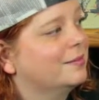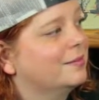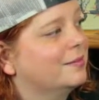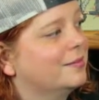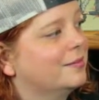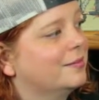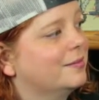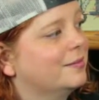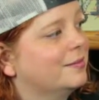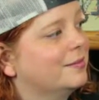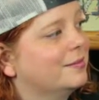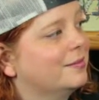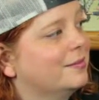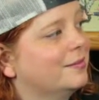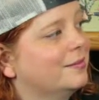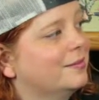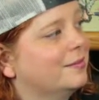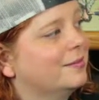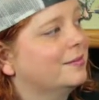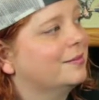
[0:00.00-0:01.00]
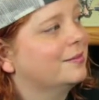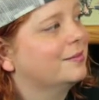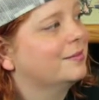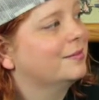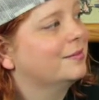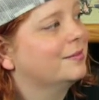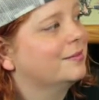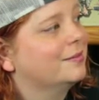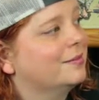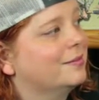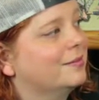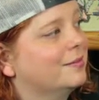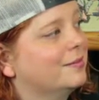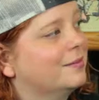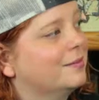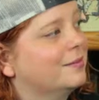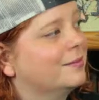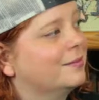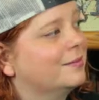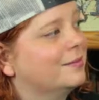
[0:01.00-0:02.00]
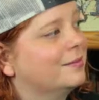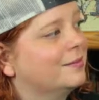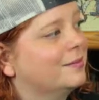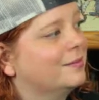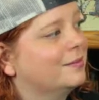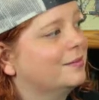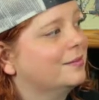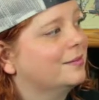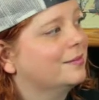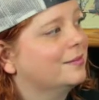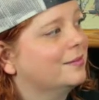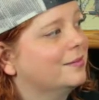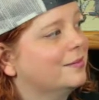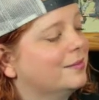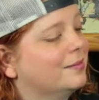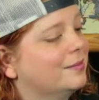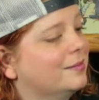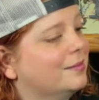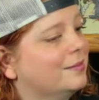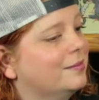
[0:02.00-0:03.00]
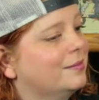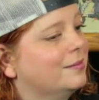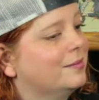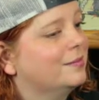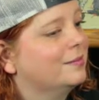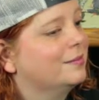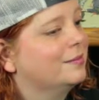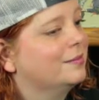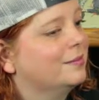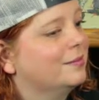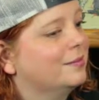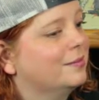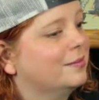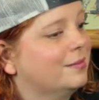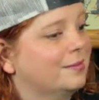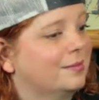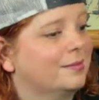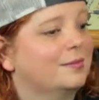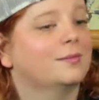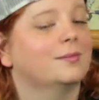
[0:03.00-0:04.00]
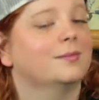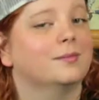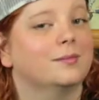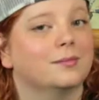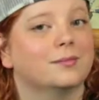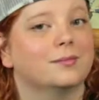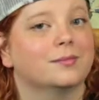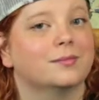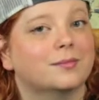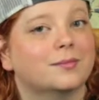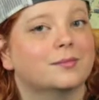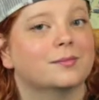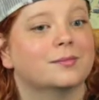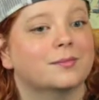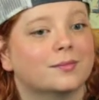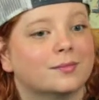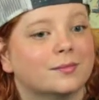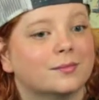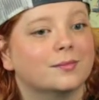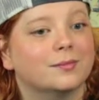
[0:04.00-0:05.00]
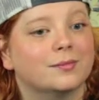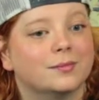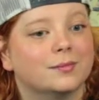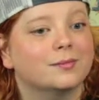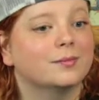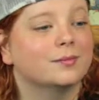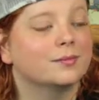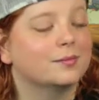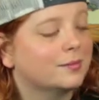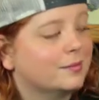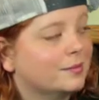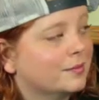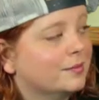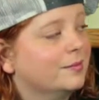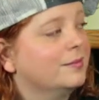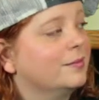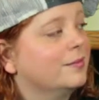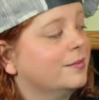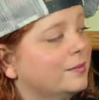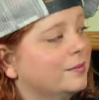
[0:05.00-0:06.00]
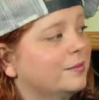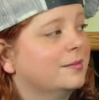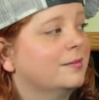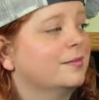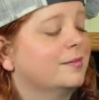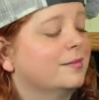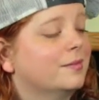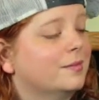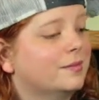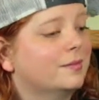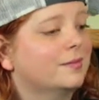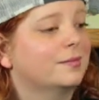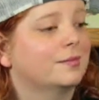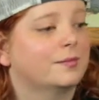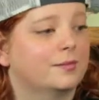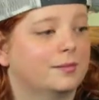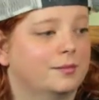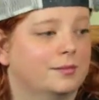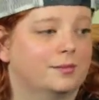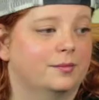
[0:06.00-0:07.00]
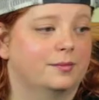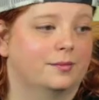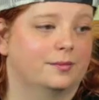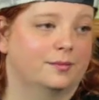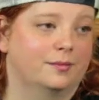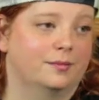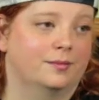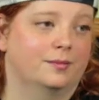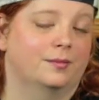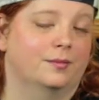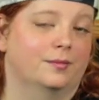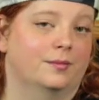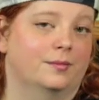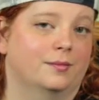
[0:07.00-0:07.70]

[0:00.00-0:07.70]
(silent)